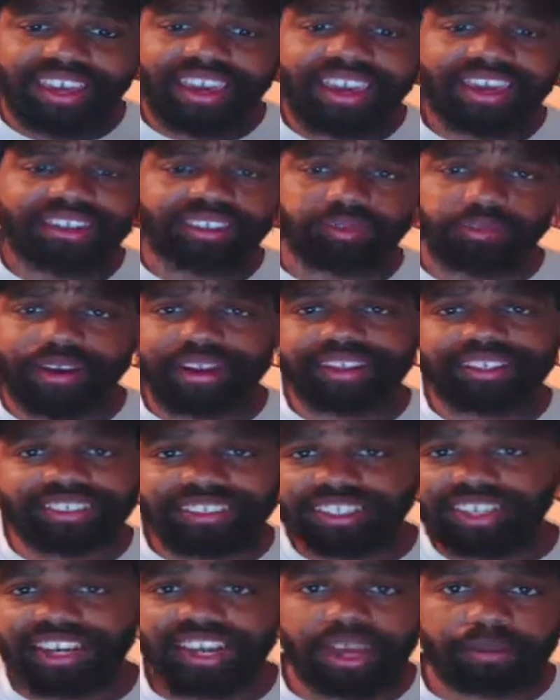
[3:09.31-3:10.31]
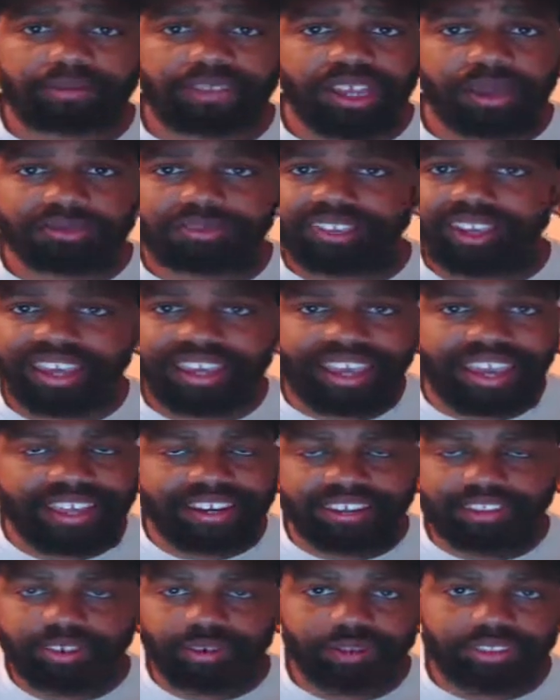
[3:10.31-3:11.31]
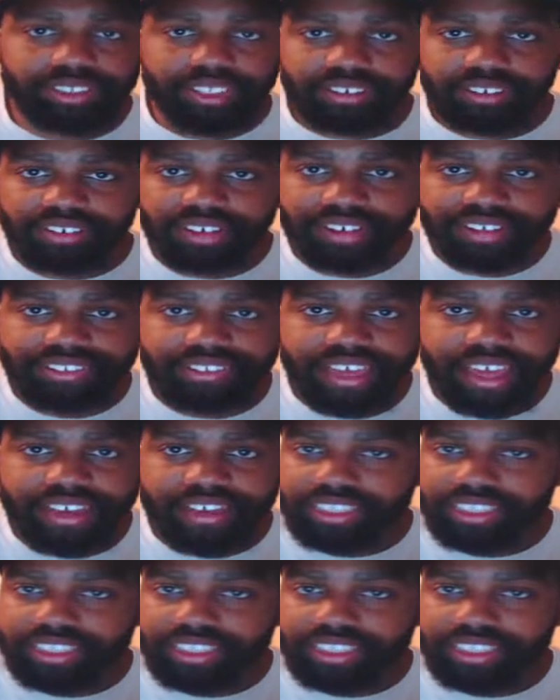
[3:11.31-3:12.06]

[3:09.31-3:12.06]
and his ratings get up to like 82 or something like that,